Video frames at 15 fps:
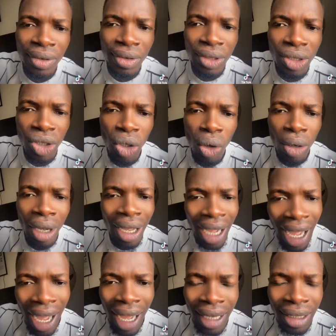your
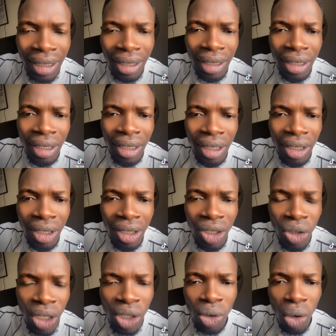card. You
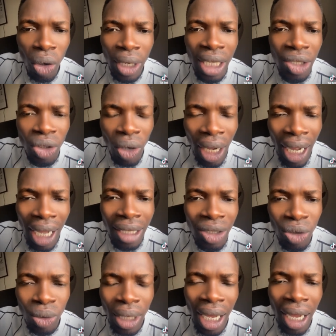need to connect your card
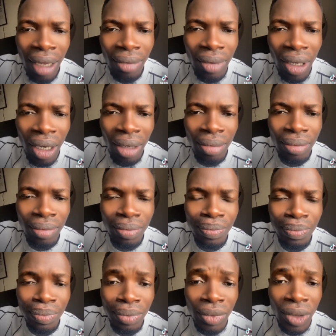to that
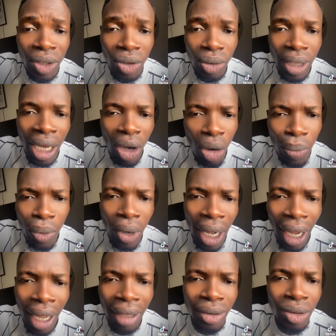Upwork
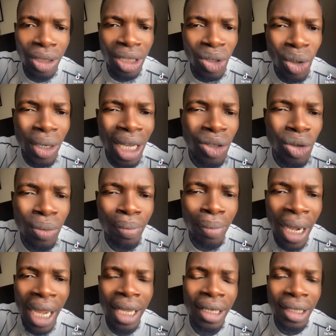account in order to
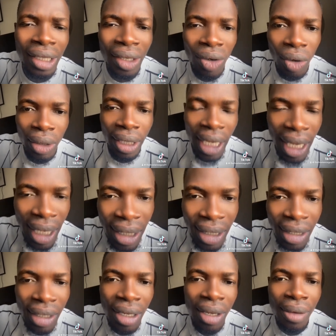buy the
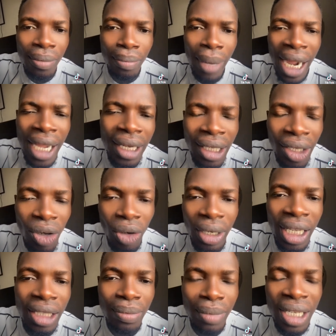connect. Buying the
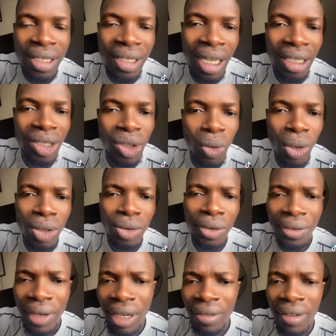connect means that you want to
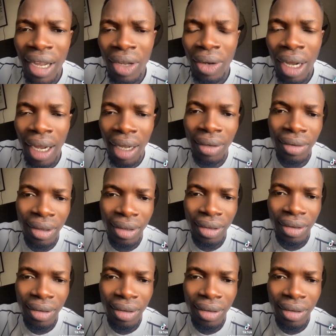verify your account.